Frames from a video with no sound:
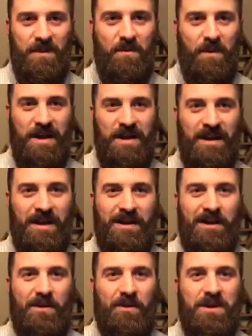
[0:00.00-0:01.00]

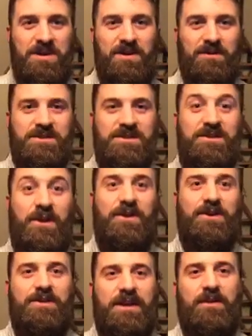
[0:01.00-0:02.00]
when you don't start
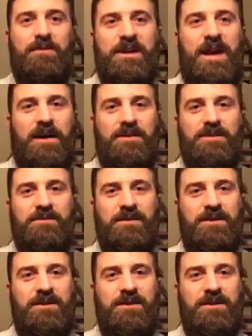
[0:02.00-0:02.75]
your day reactive,